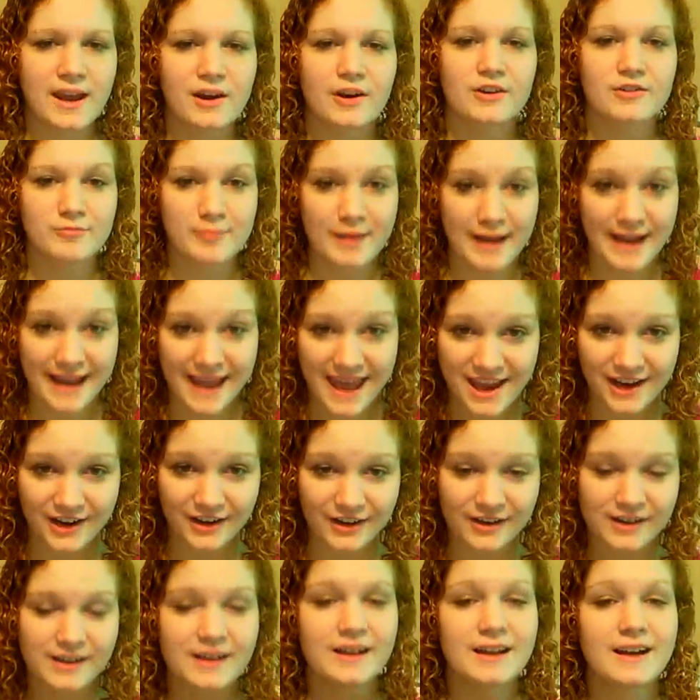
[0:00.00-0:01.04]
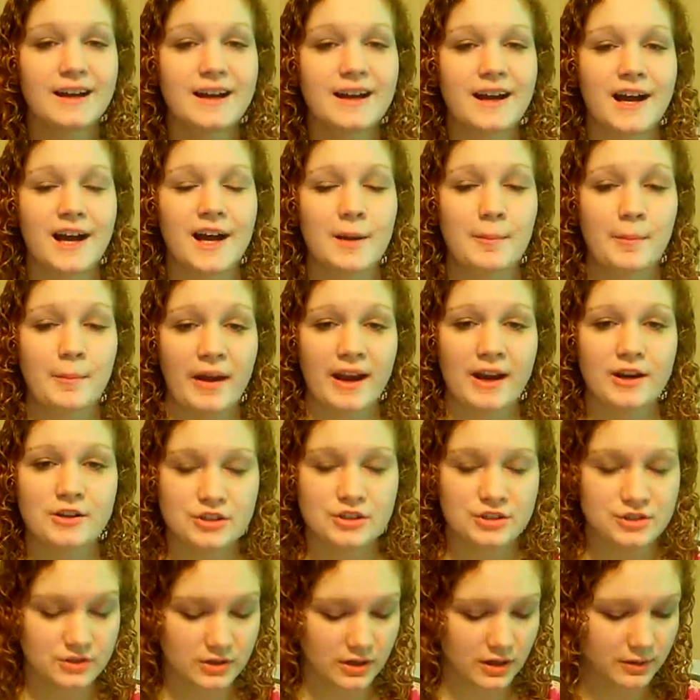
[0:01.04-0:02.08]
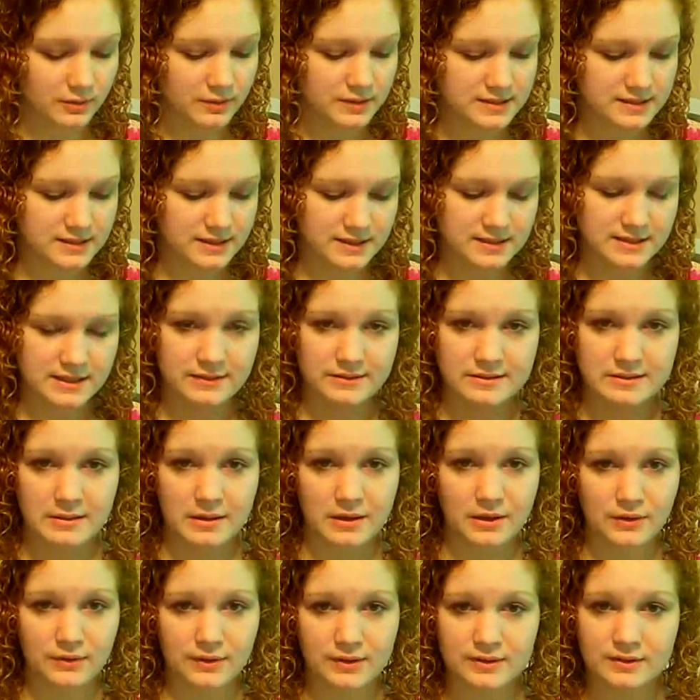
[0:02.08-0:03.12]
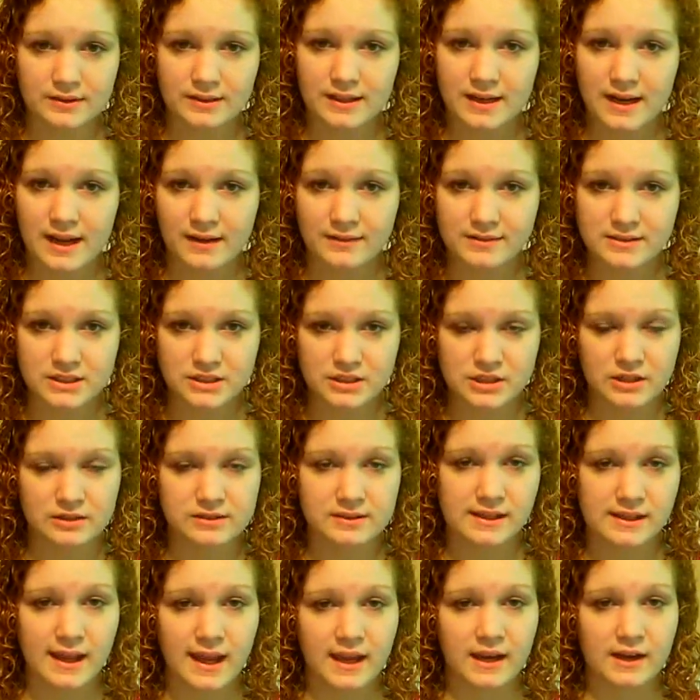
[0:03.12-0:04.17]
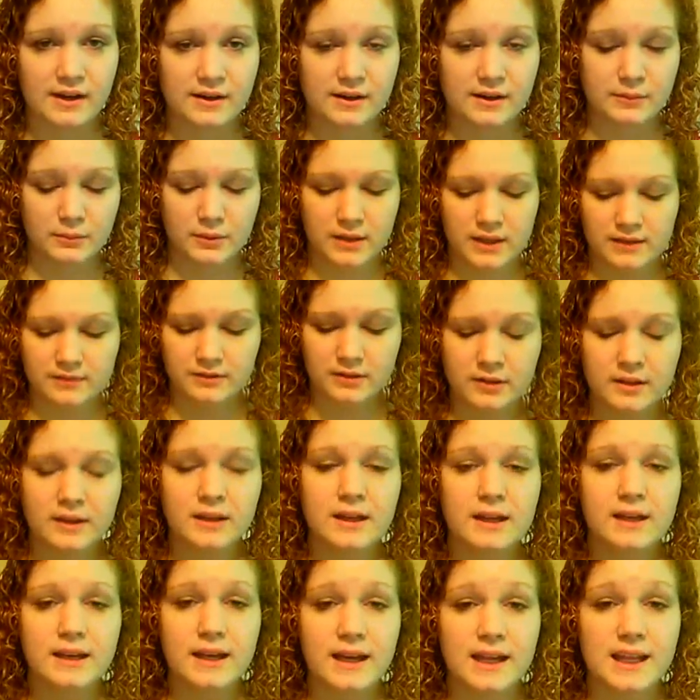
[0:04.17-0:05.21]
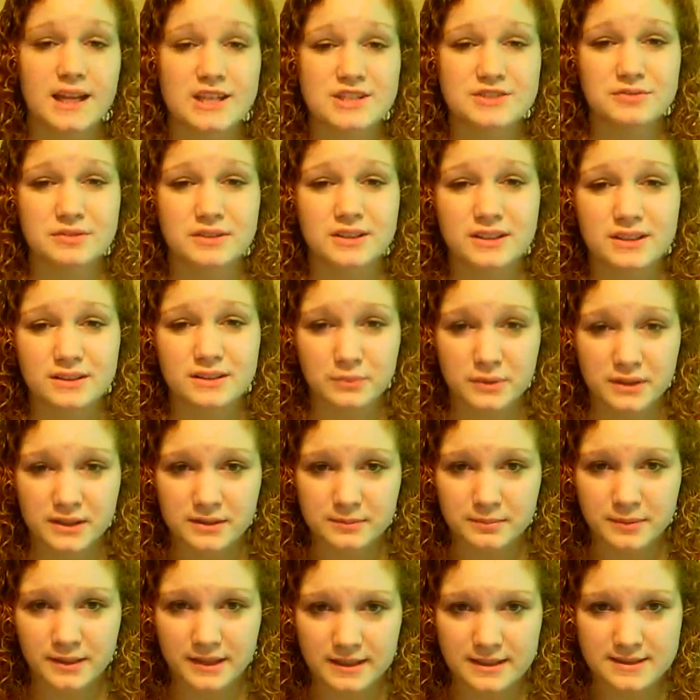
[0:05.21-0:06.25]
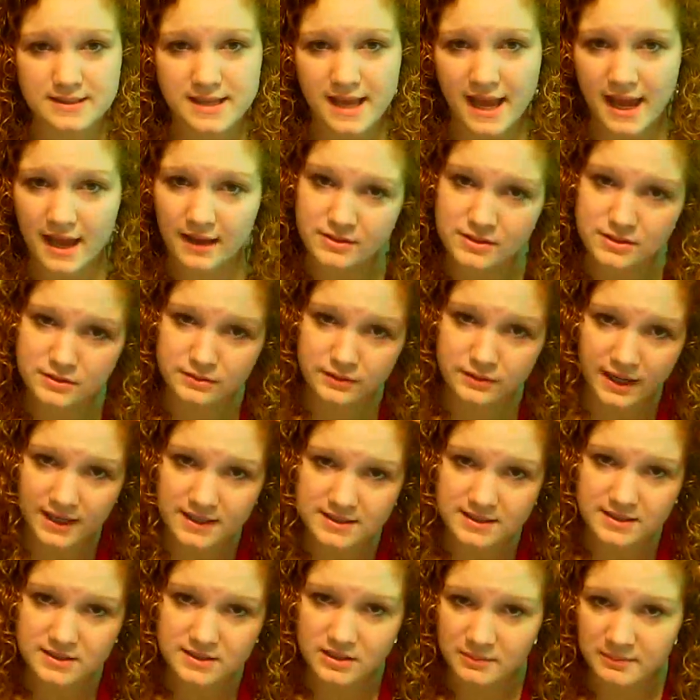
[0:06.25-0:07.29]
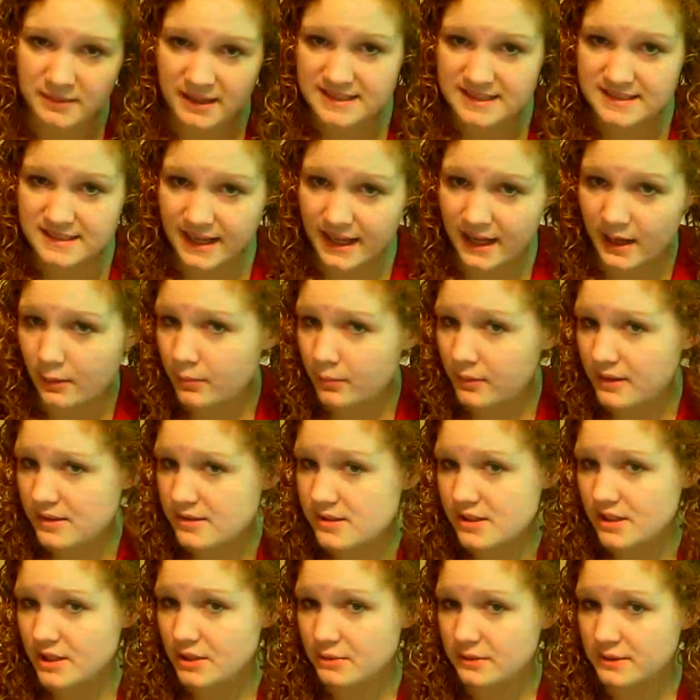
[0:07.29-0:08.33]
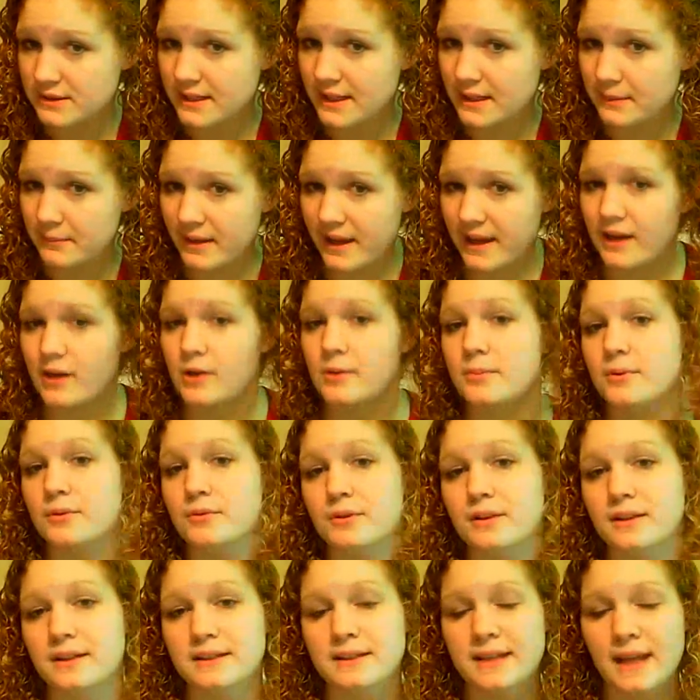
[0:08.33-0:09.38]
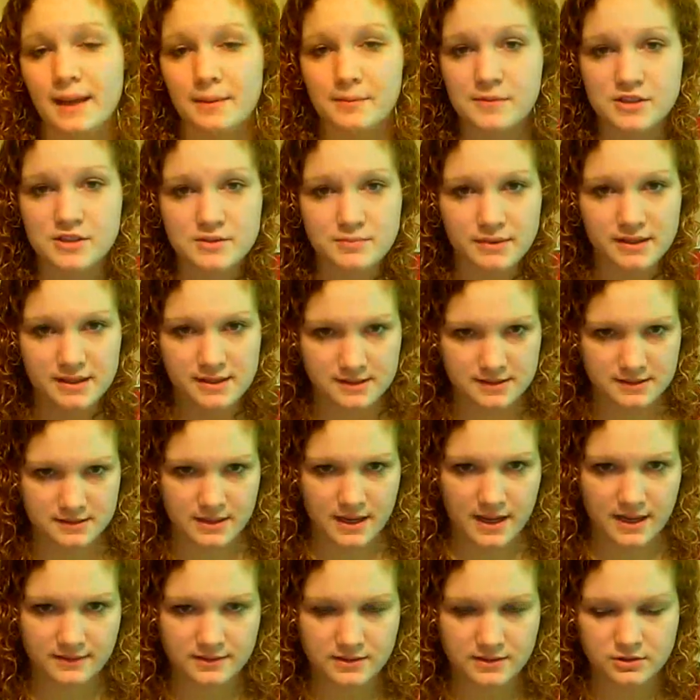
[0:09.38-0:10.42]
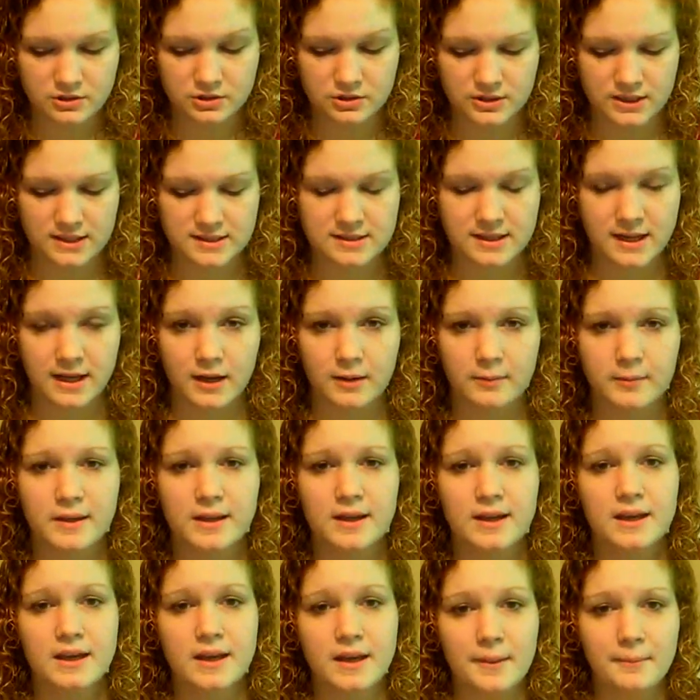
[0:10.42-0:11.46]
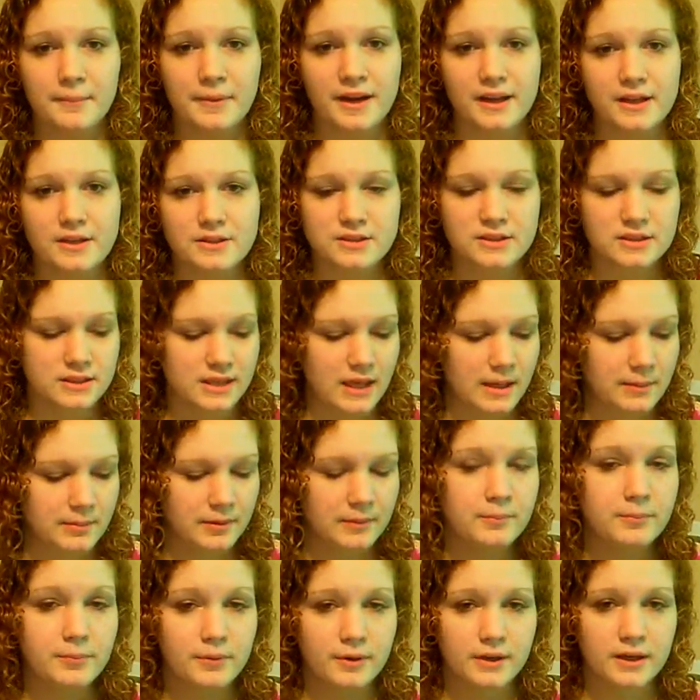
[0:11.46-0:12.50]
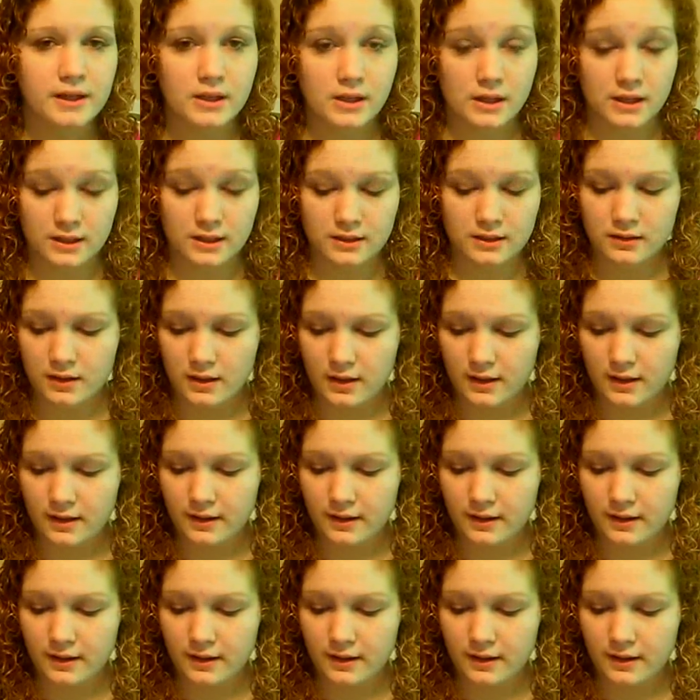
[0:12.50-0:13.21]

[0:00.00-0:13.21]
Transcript: of my hair. My hairdresser always says every time I go in there that I have such healthy hair and whatever. And that's really weird because I have psoriasis on my scalp, and so you would think my hair would be really damaged because I have such a dry scalp. But I usually keep it pretty good.